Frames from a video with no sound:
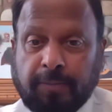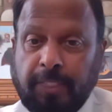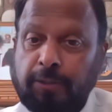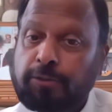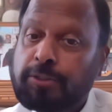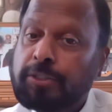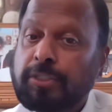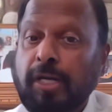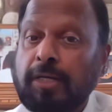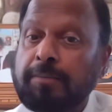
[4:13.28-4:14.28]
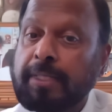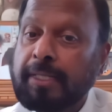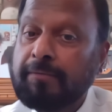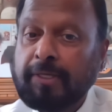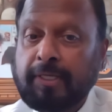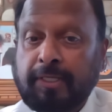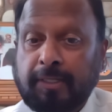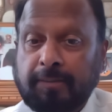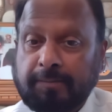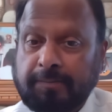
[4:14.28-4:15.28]
then you should start believing
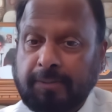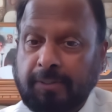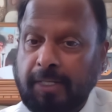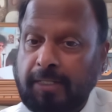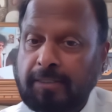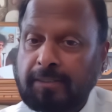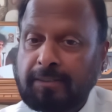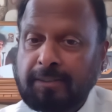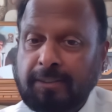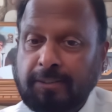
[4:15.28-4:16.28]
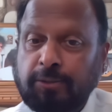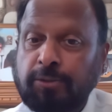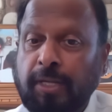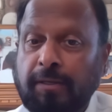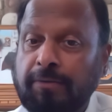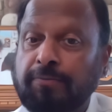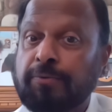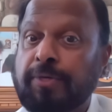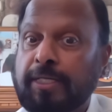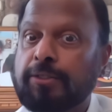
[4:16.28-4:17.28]
in him, all right? If
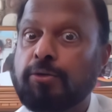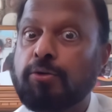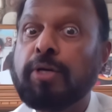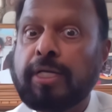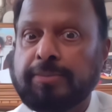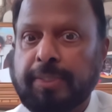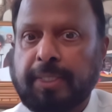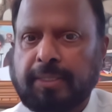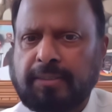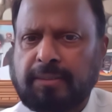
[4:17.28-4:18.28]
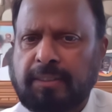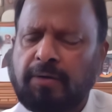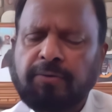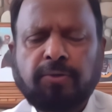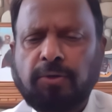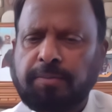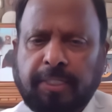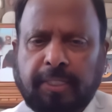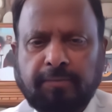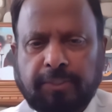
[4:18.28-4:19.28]
you get your own experience, now you don't
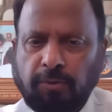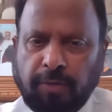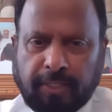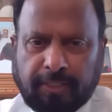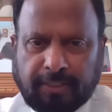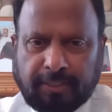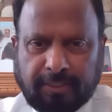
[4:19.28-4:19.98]
believe, it's okay.